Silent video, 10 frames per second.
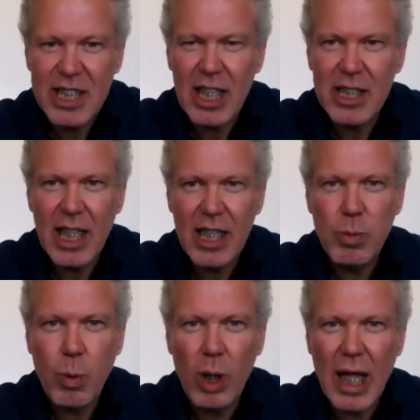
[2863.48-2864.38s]
tell, tell us
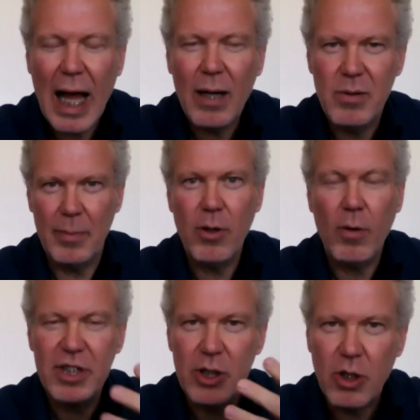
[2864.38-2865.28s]
what, how, I mean,
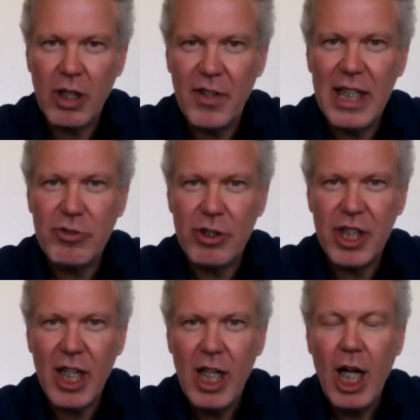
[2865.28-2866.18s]
obviously you got it for
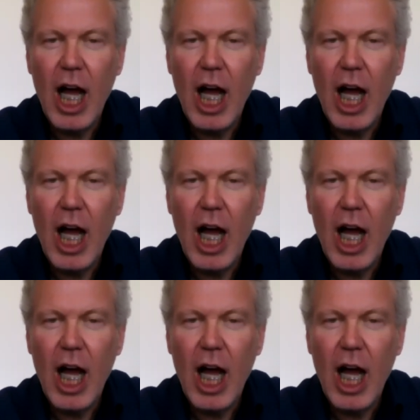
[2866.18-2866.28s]
literature.